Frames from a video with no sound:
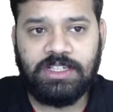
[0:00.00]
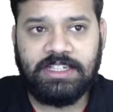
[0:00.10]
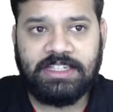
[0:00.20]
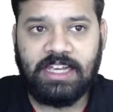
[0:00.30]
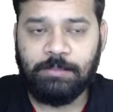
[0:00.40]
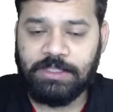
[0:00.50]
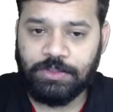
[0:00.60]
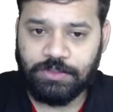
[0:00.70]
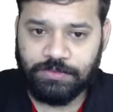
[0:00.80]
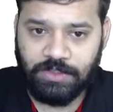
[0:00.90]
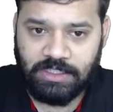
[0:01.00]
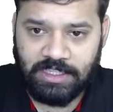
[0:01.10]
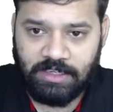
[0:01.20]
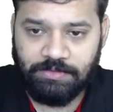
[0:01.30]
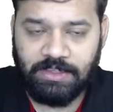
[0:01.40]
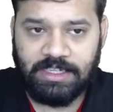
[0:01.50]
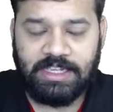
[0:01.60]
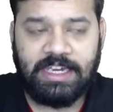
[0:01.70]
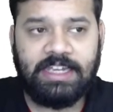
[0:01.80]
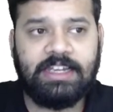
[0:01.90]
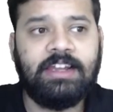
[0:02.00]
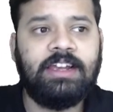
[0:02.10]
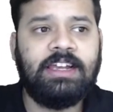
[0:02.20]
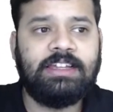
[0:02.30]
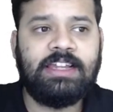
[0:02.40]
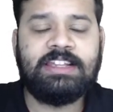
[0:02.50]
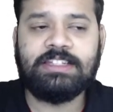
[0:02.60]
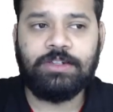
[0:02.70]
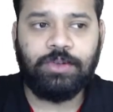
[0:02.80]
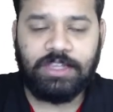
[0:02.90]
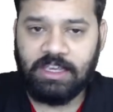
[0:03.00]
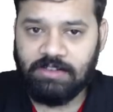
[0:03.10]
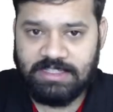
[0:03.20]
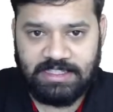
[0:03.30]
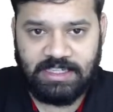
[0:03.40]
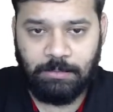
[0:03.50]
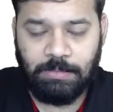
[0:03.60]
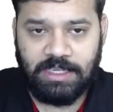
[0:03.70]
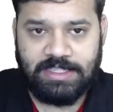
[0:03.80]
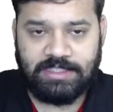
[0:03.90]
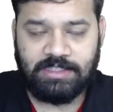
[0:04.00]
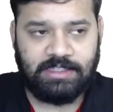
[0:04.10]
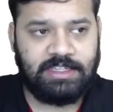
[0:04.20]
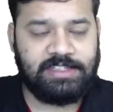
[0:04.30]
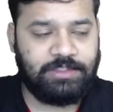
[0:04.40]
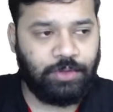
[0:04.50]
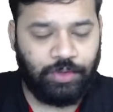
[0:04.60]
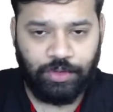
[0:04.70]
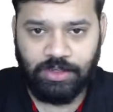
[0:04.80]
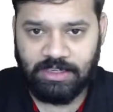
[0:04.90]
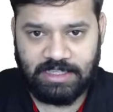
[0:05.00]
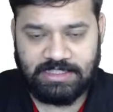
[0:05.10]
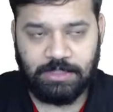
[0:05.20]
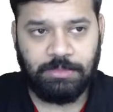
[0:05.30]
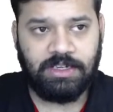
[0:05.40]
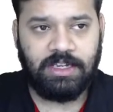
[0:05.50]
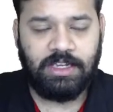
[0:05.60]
it can be used for terror funding, and there is no KYC compliance, there is no know your customer,